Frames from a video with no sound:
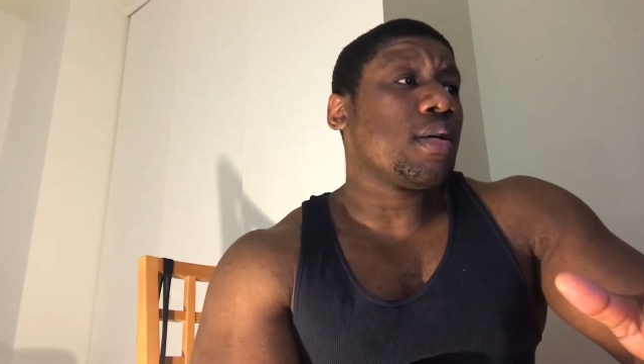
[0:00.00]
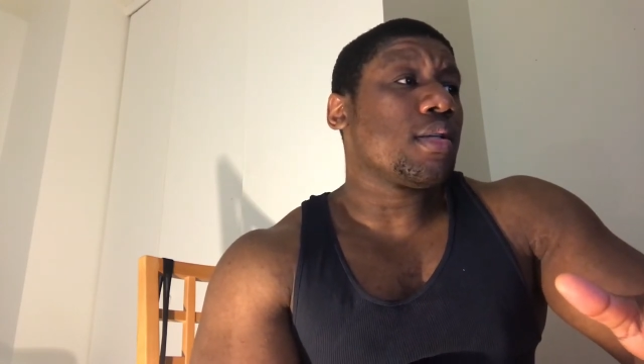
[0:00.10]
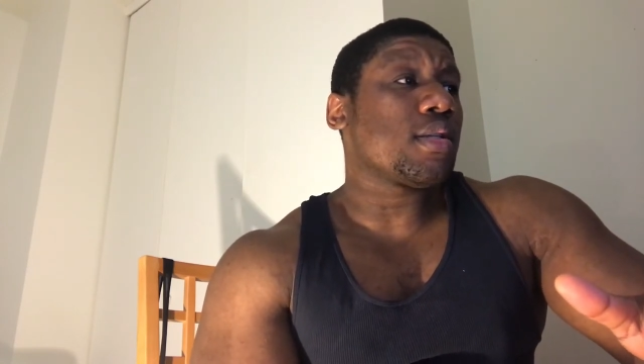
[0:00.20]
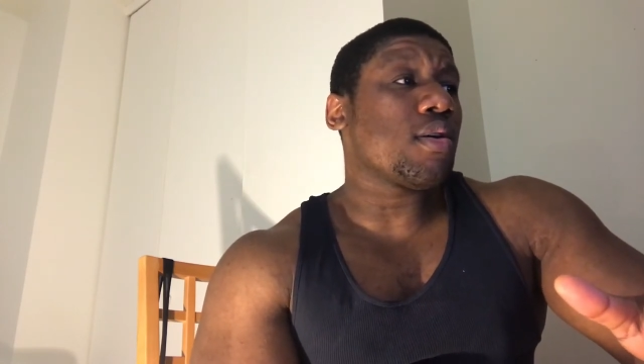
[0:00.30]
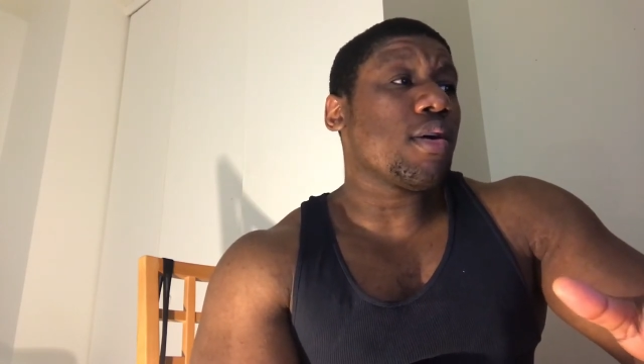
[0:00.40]

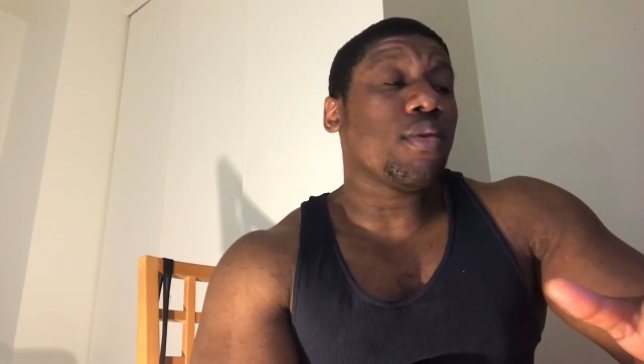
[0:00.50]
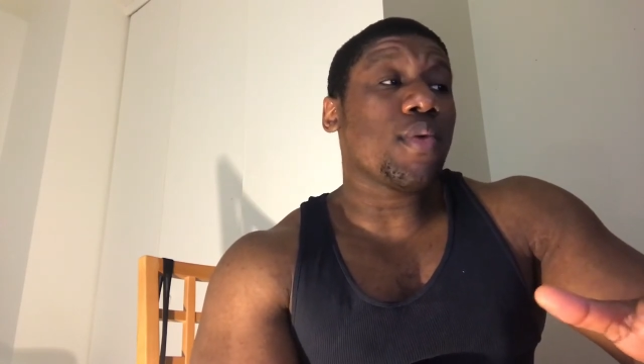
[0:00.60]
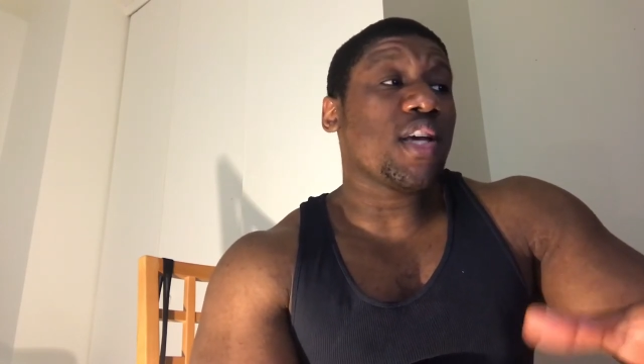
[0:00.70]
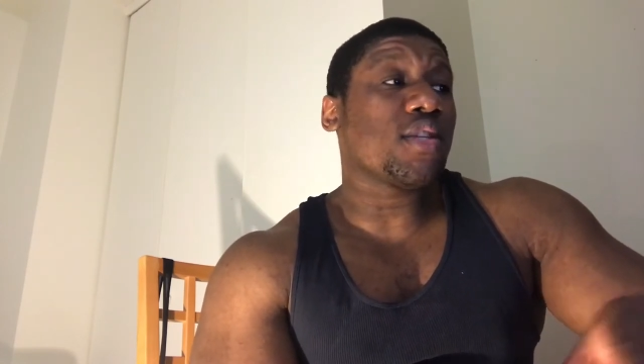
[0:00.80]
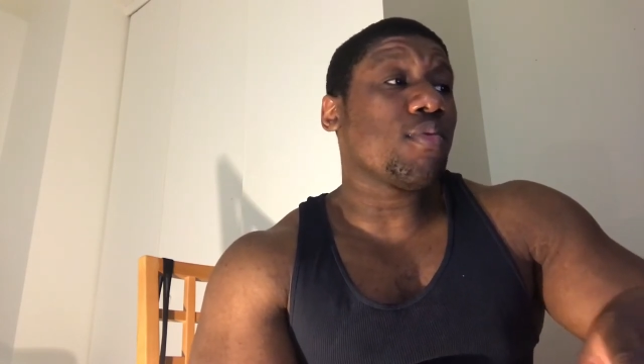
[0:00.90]
So
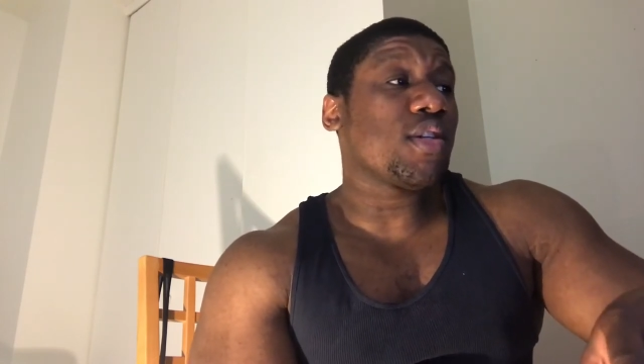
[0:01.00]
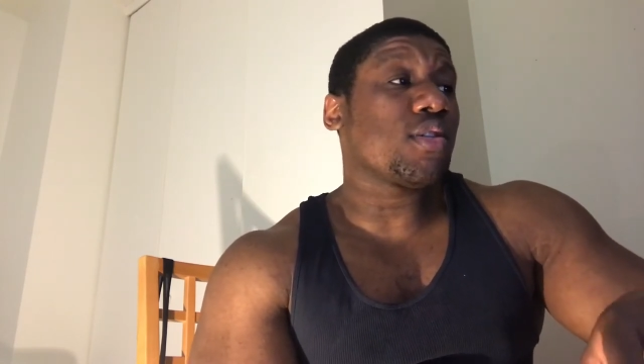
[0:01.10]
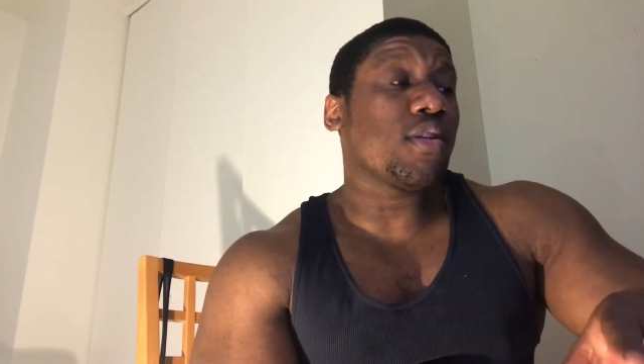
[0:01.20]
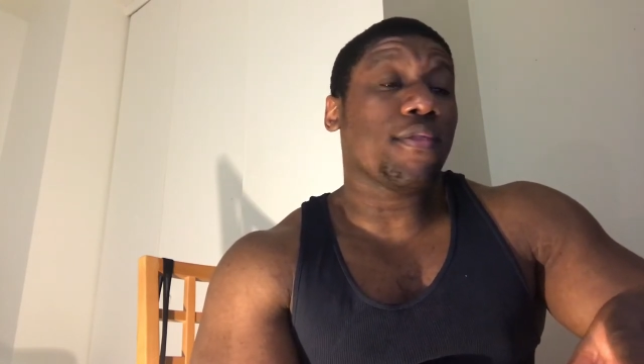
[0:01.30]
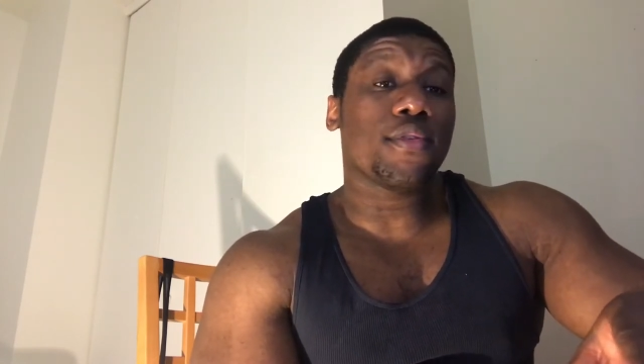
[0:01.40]
anyways, the
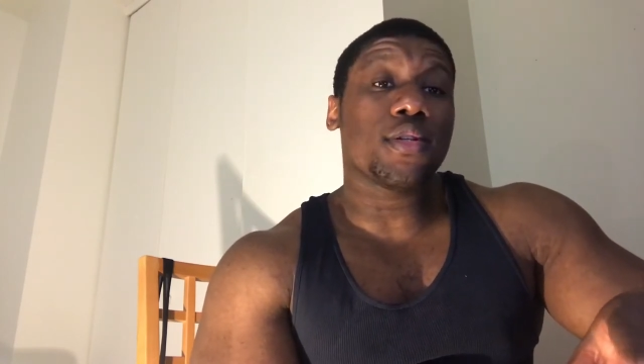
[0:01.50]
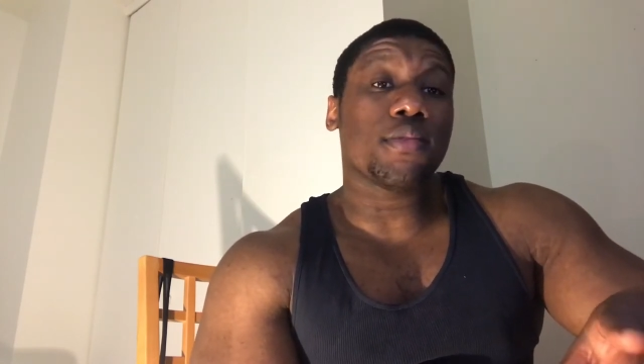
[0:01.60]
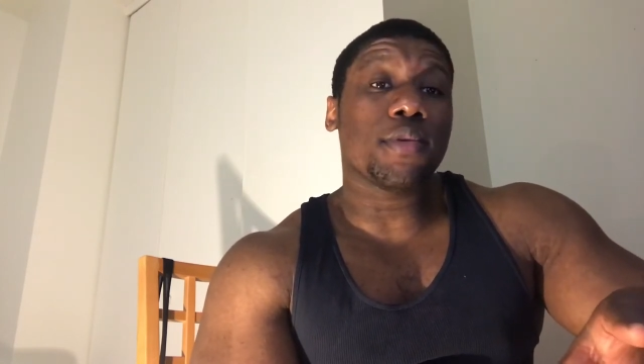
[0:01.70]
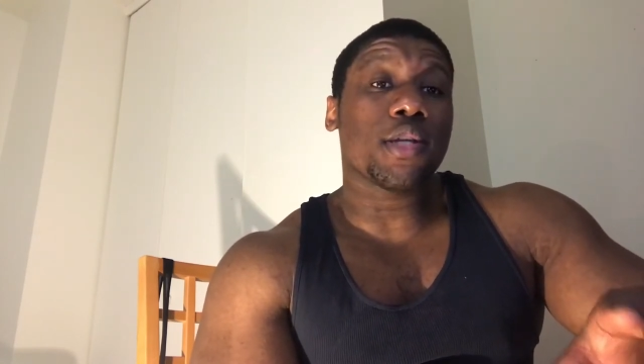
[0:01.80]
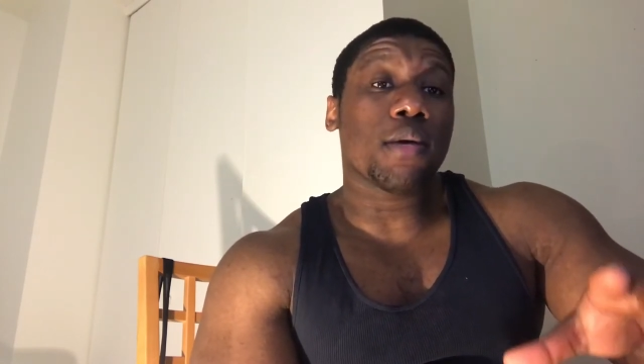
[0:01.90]
original link for this
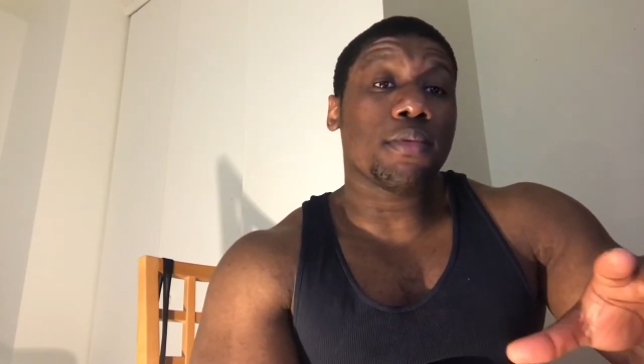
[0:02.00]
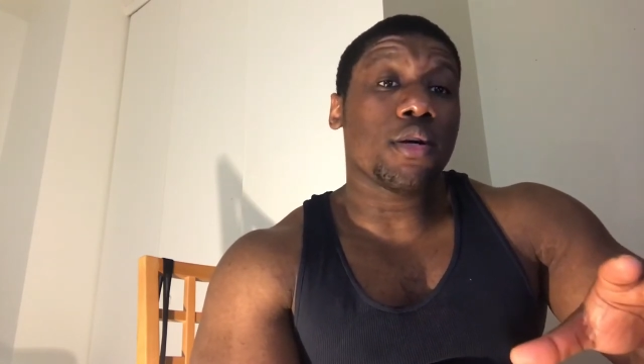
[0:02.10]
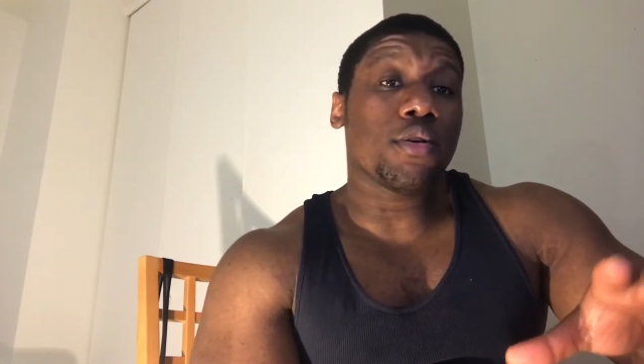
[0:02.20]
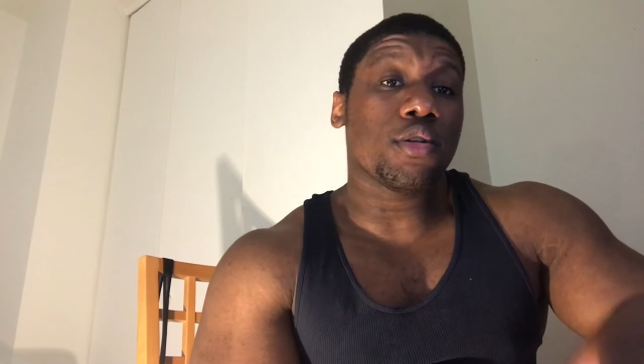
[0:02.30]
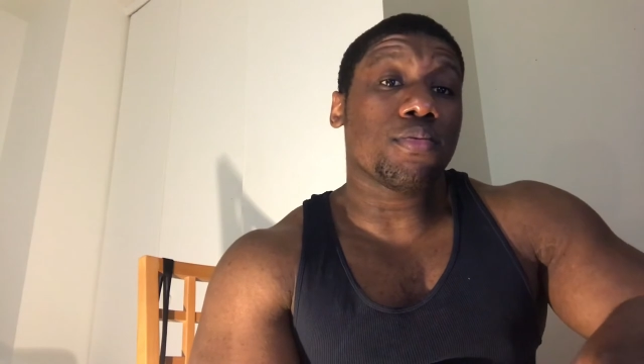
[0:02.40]
will be down
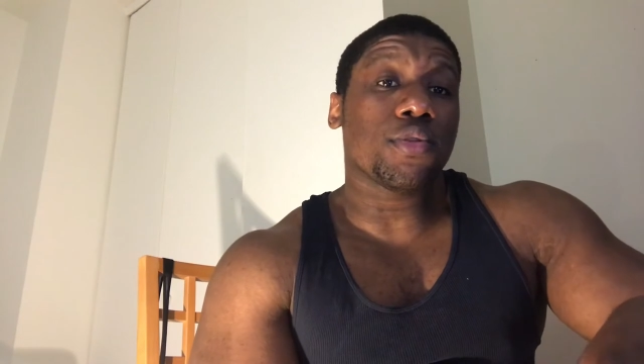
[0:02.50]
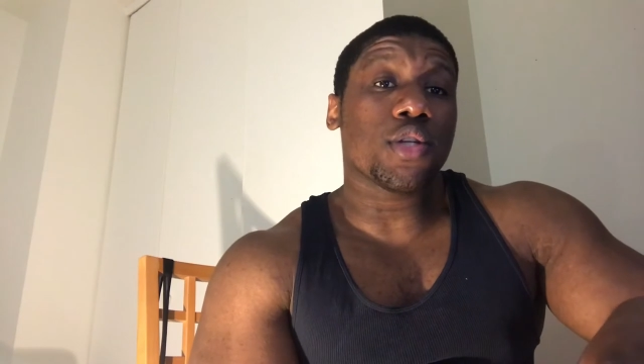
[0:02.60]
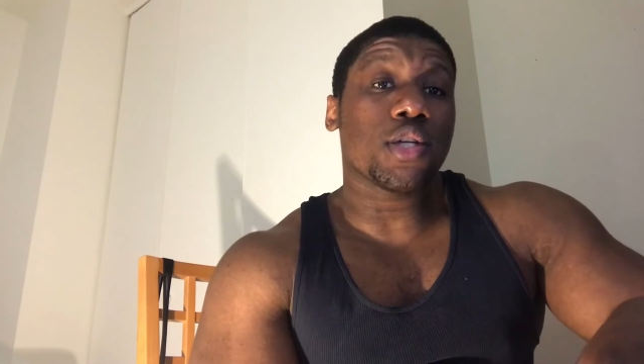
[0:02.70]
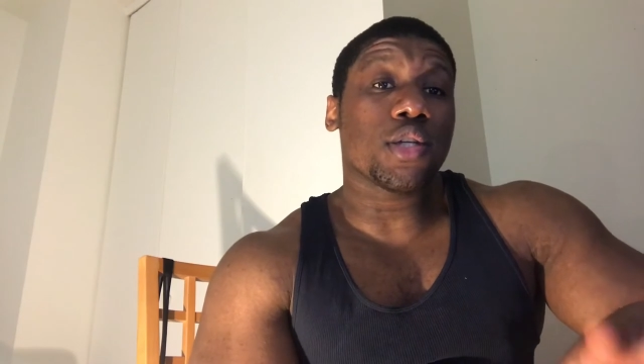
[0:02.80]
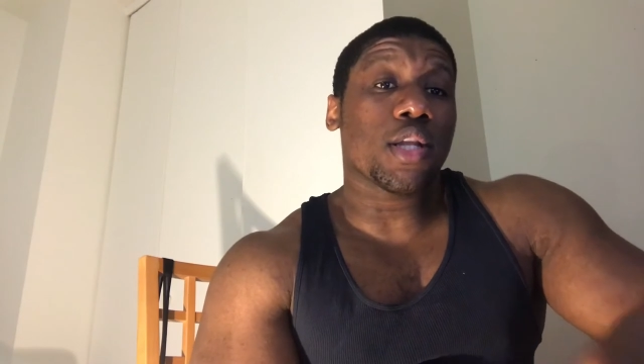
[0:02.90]
below. Huge
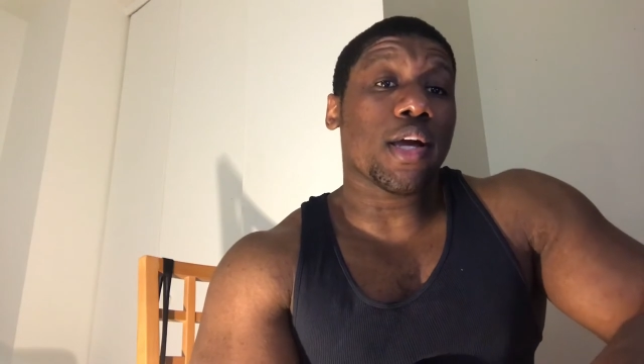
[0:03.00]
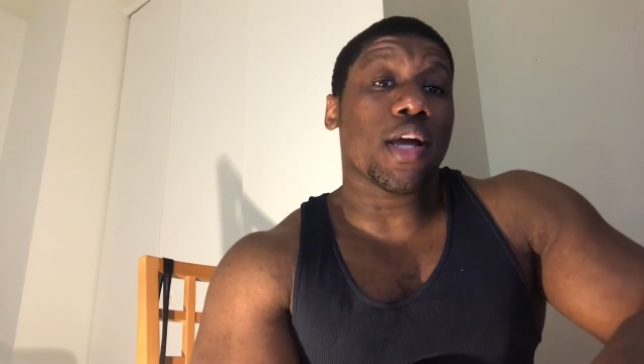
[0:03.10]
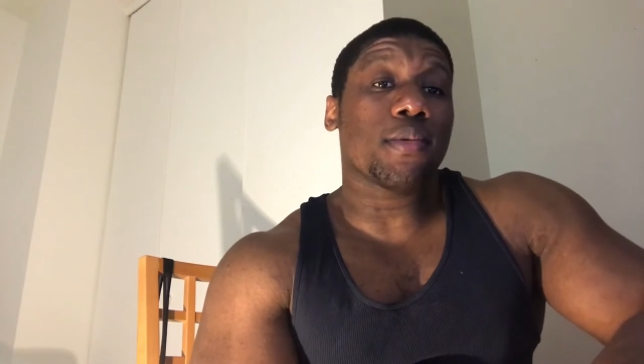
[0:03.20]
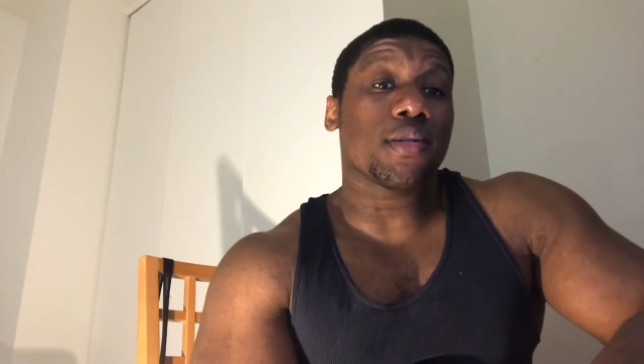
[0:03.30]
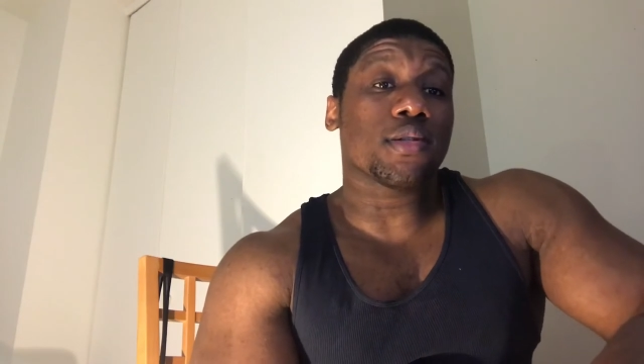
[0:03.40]
appreciation, like,
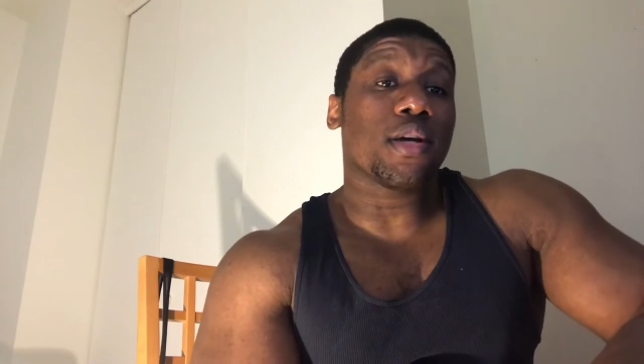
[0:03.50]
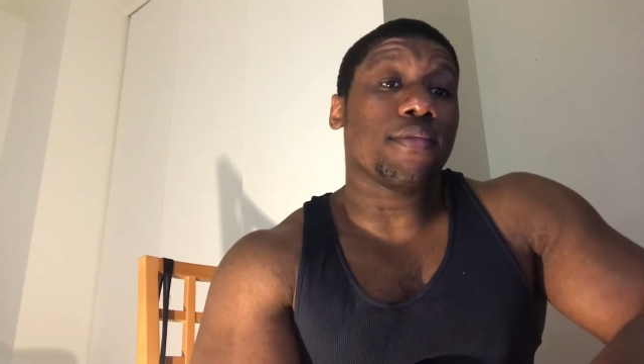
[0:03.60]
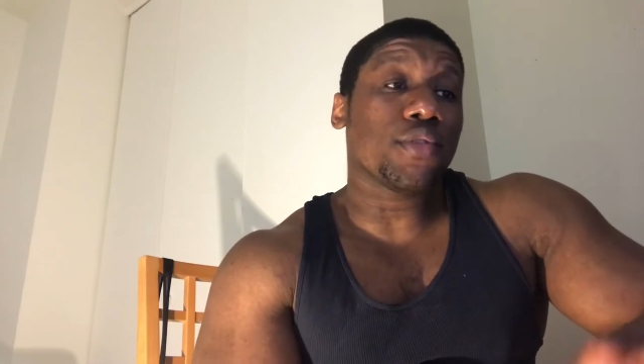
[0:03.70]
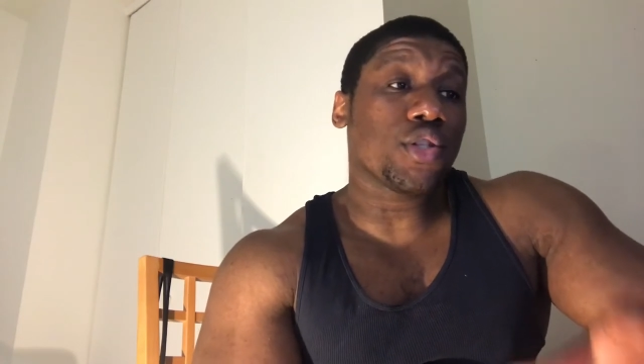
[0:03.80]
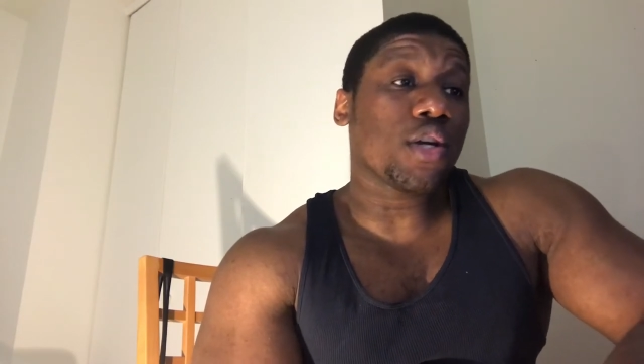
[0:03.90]
comment, subscribe,
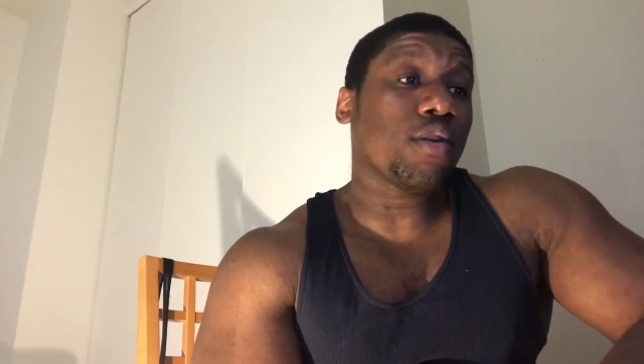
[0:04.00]
and share.